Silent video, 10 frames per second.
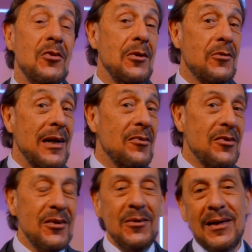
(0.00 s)

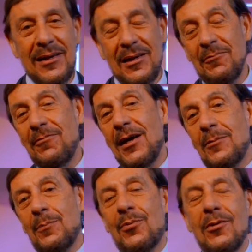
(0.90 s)
address you and in
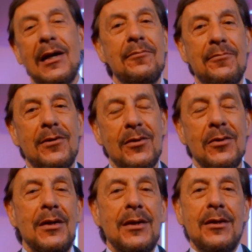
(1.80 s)
fact pray for you,
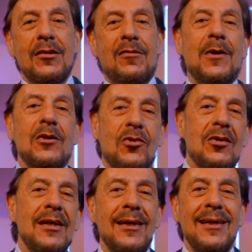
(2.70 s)

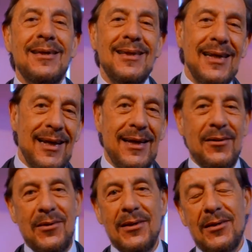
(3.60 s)
especially in the
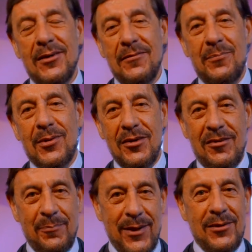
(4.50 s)
area of
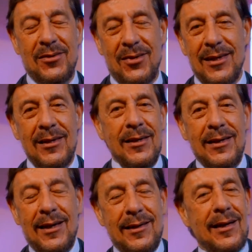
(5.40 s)
prosperity.
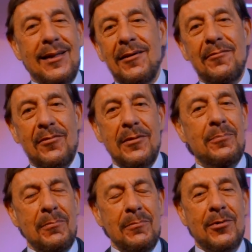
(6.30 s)
And I love the
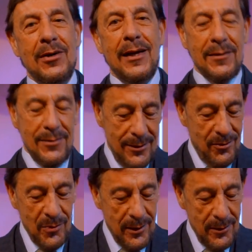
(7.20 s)
prayer
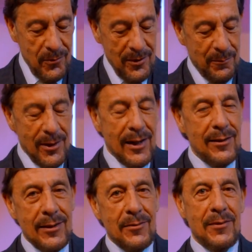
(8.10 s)
that was
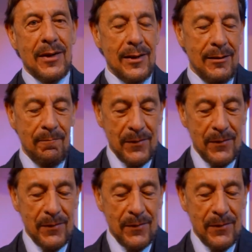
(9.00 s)
prayed in the